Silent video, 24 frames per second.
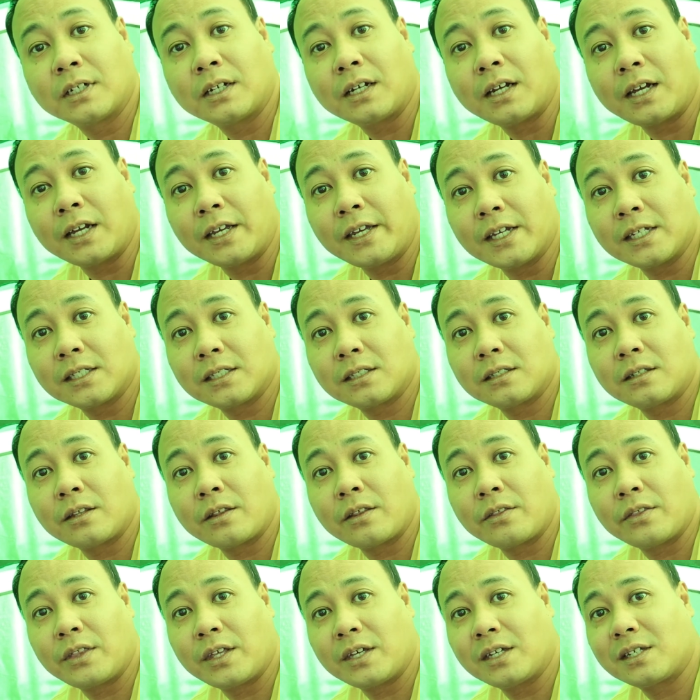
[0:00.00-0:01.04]
I guess
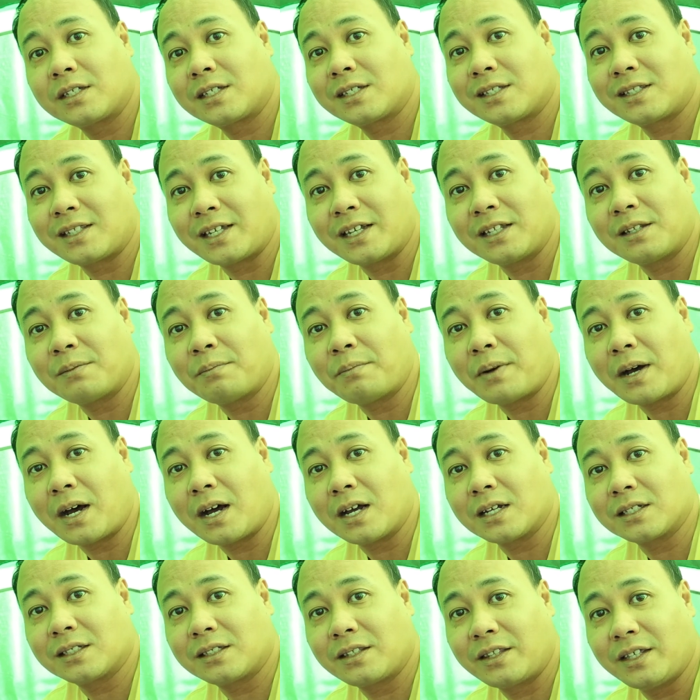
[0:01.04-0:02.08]
this tent
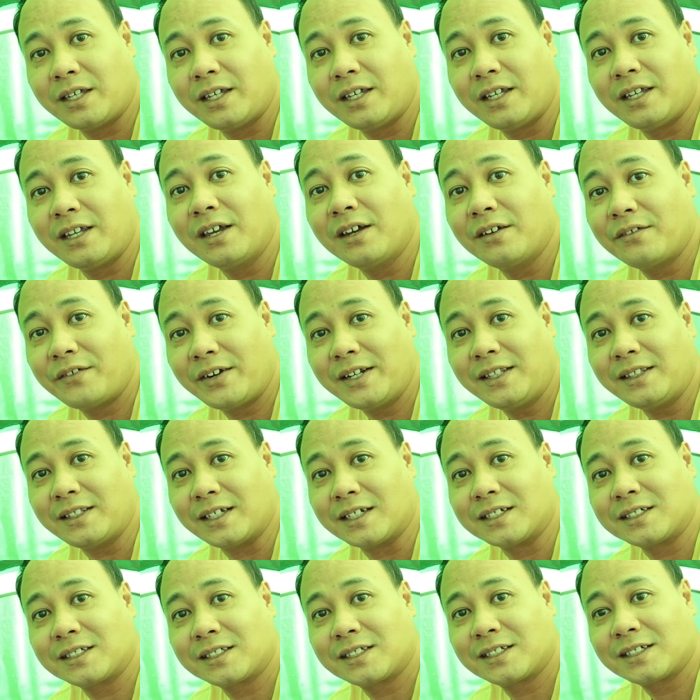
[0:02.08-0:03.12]
passed the rain
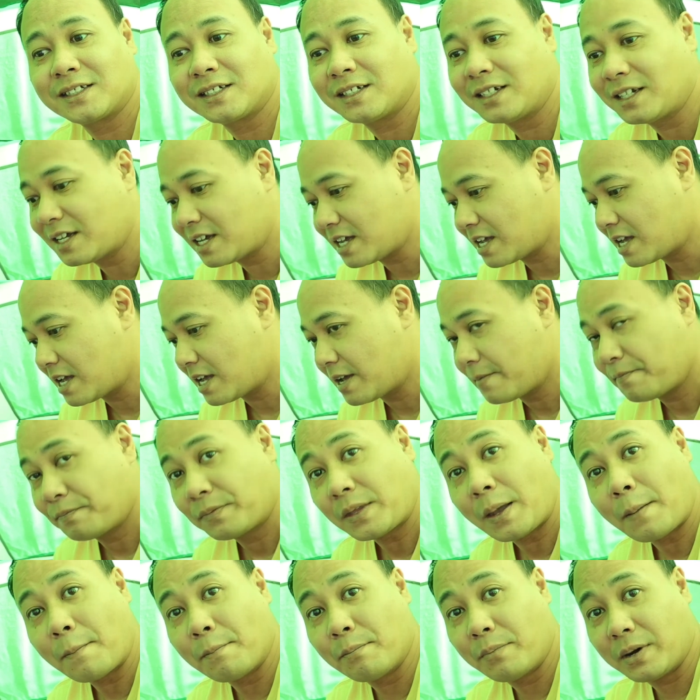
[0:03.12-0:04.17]
test,
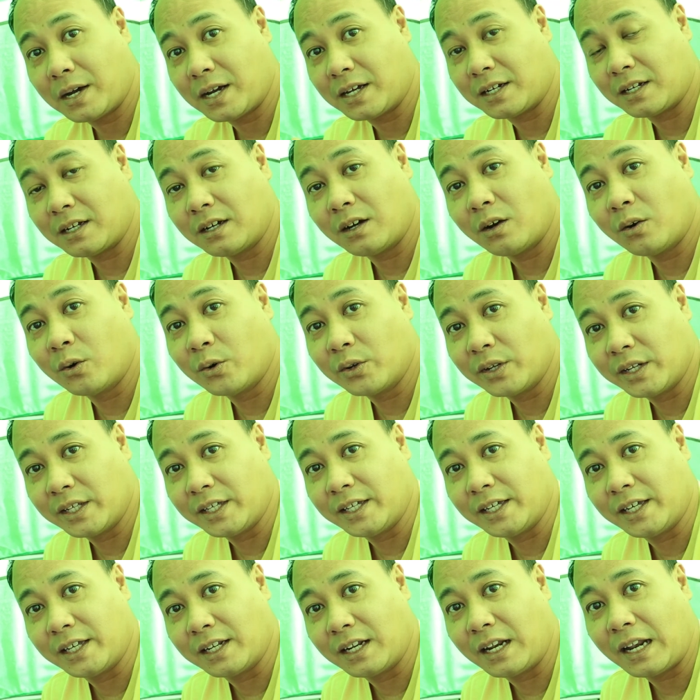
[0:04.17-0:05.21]
but
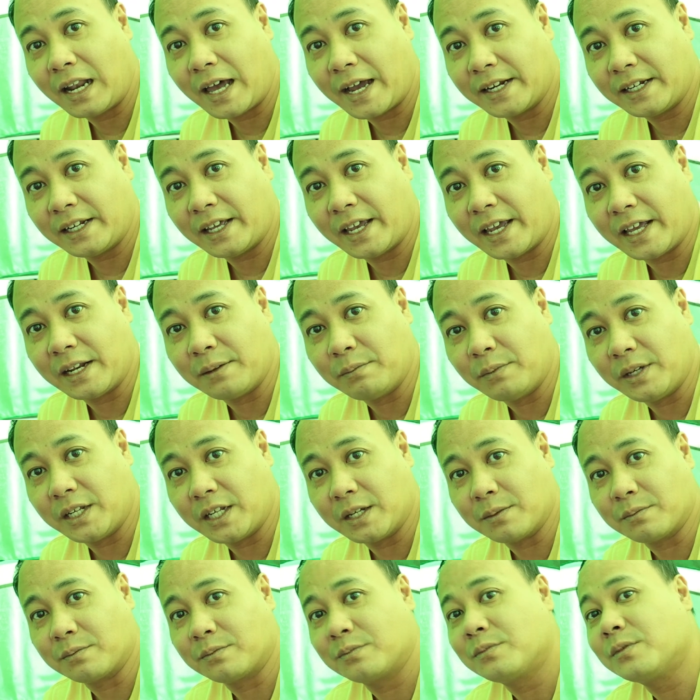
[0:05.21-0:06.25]
only in light and
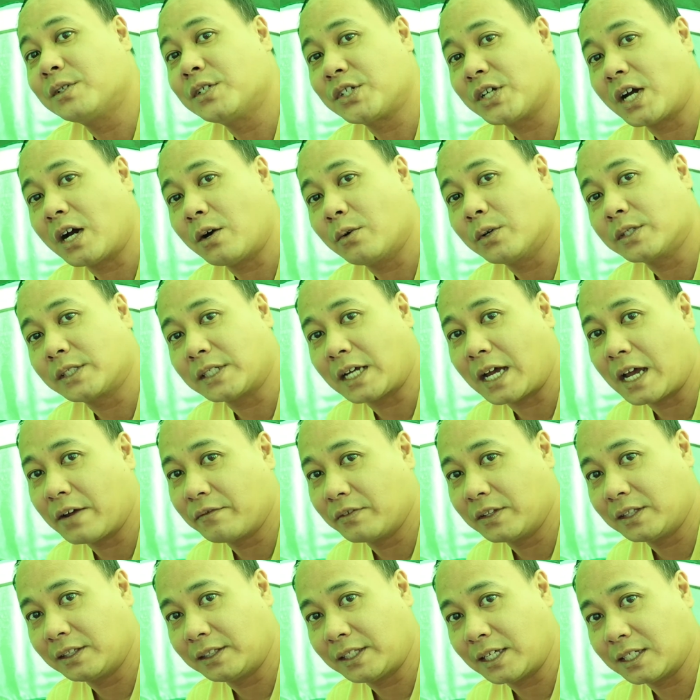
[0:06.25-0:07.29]
medium showers. I
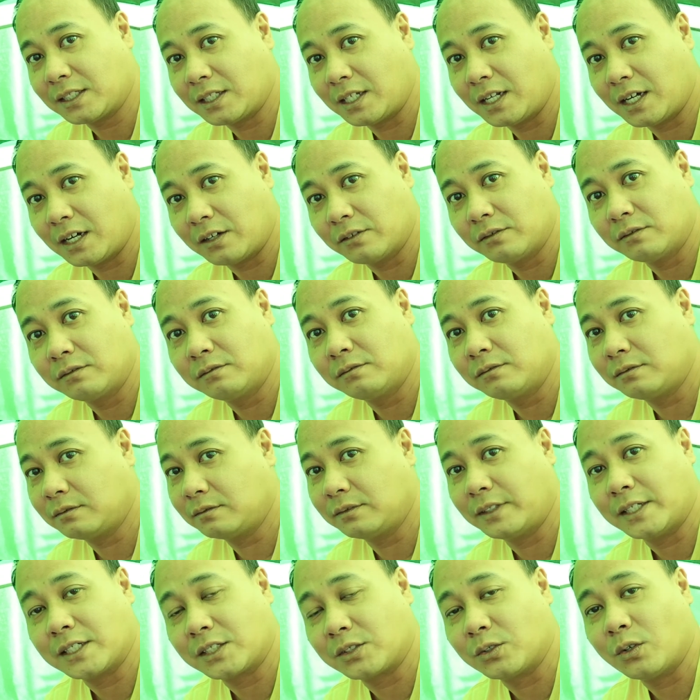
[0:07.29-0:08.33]
haven't tested out.
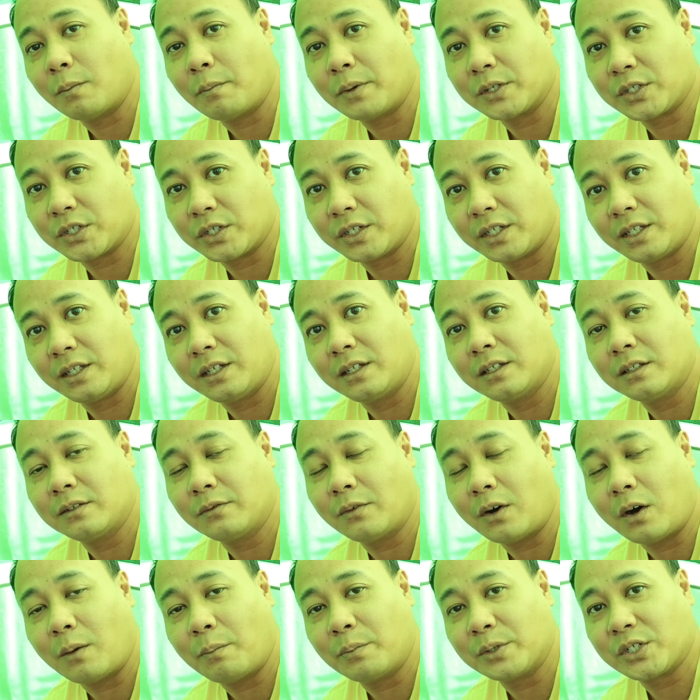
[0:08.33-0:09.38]
There's no
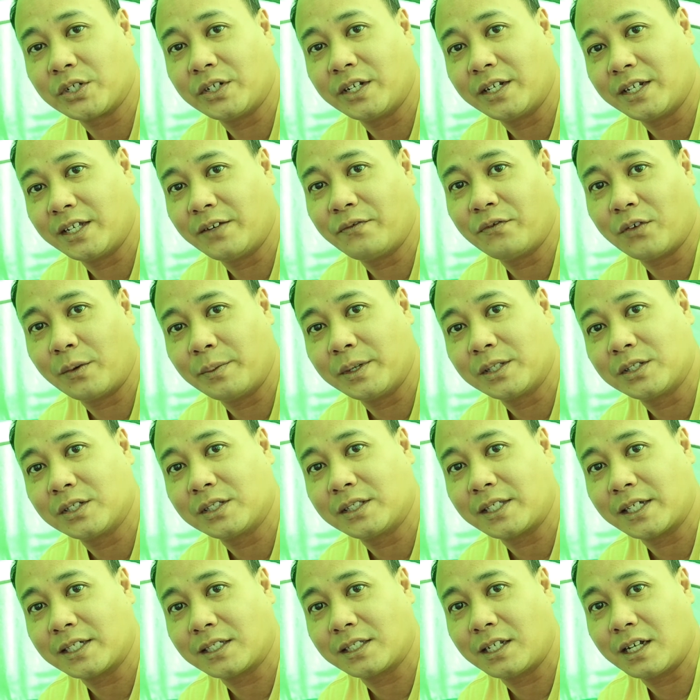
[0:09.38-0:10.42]
opportunity for me to
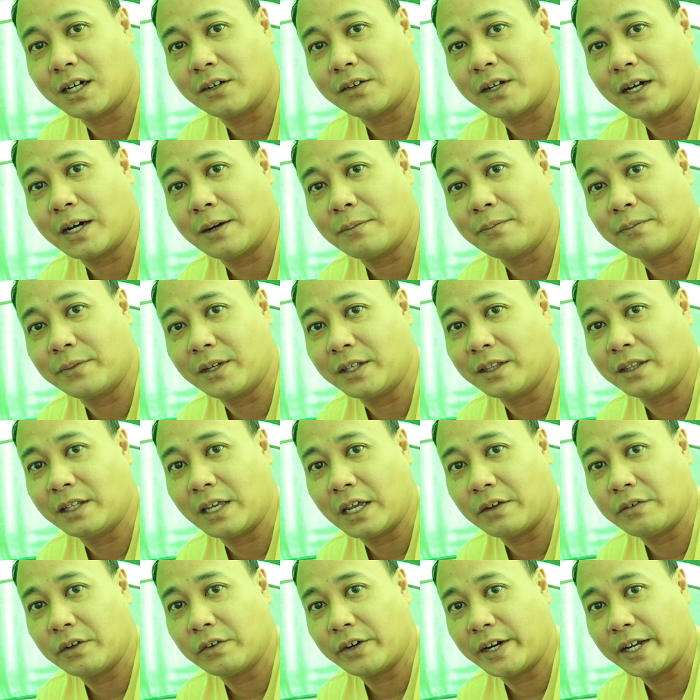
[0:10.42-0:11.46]
test it out in
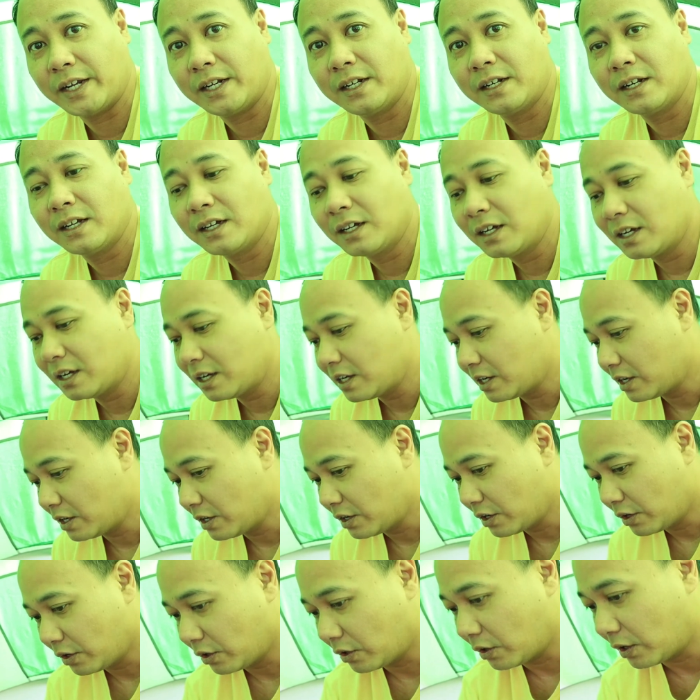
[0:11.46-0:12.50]
heavy rain
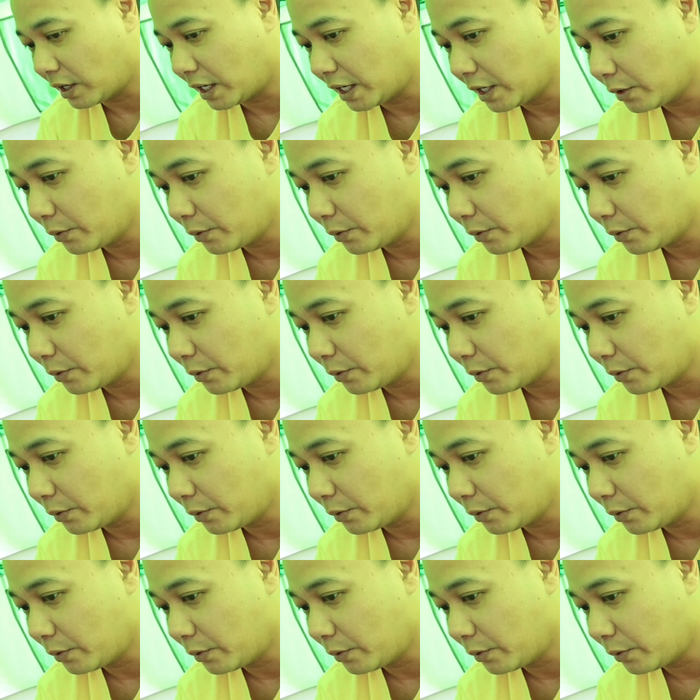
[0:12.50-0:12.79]
or high